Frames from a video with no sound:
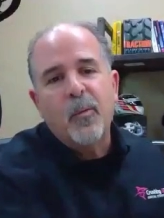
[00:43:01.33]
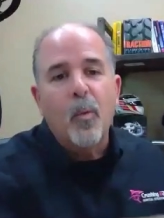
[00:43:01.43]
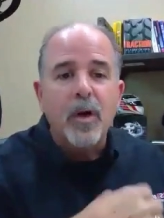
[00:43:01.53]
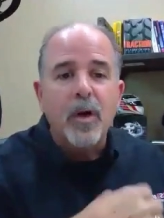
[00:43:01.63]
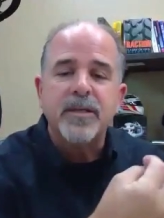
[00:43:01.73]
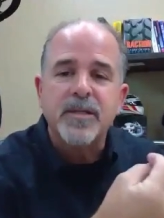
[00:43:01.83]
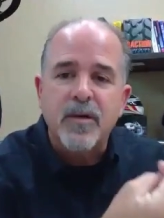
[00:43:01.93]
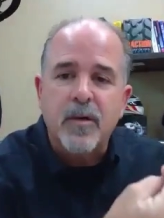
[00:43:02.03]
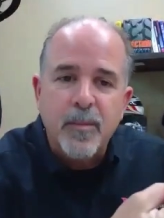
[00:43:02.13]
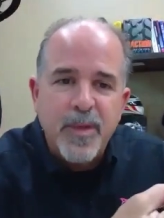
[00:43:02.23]
want to
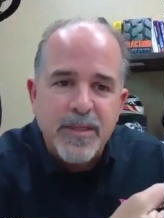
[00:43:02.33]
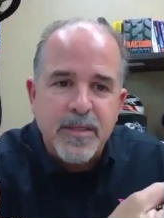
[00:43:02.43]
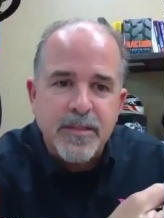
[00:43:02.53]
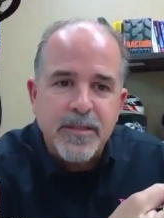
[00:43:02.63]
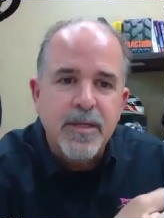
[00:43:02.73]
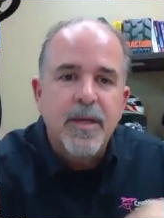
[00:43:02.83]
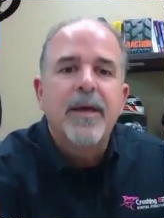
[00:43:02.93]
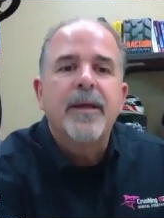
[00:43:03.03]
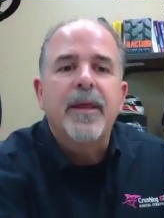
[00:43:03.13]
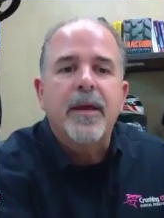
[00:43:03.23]
start a business,
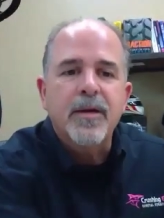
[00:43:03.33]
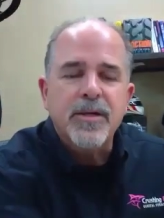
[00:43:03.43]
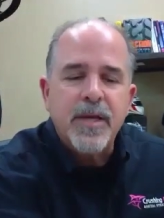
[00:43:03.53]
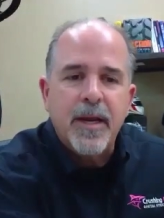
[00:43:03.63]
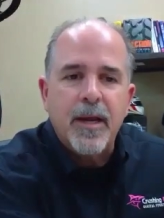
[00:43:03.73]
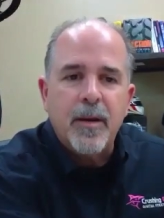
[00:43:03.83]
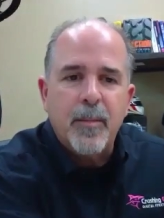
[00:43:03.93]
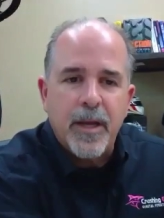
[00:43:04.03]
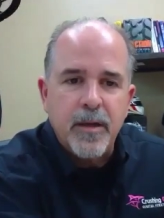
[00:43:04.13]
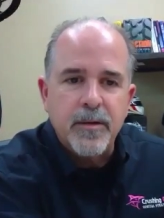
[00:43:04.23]
they understand how to
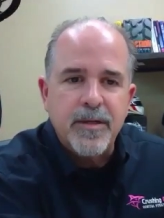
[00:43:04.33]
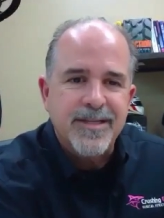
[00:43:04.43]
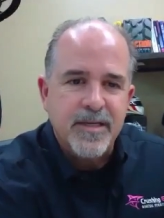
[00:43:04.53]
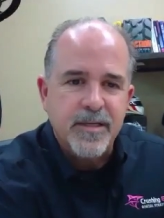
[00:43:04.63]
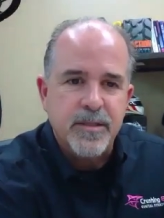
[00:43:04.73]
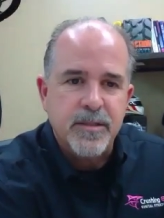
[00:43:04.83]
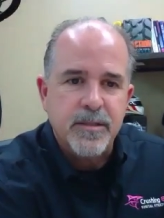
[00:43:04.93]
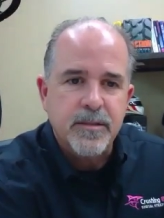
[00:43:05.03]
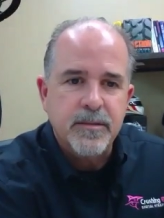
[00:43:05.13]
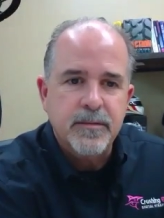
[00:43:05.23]
make good
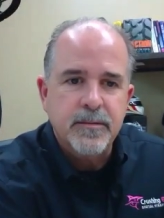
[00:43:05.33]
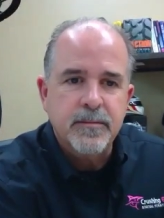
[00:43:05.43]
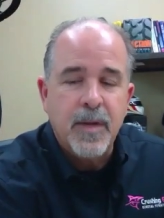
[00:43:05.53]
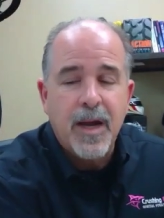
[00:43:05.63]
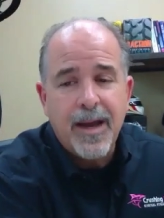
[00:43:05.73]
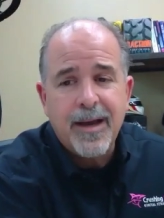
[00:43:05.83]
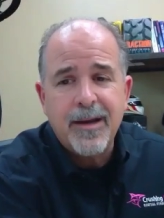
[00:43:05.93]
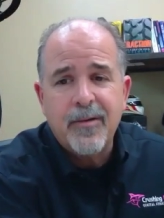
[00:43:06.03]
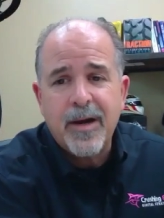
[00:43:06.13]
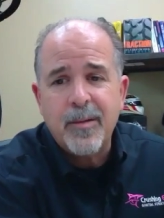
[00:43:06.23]
decisions. I
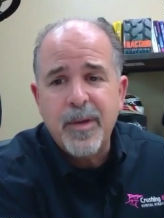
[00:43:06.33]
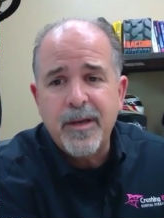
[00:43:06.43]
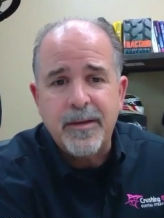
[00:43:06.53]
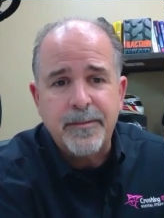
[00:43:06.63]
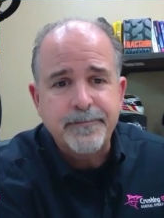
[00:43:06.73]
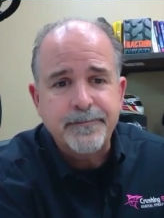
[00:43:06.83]
highly recommend it.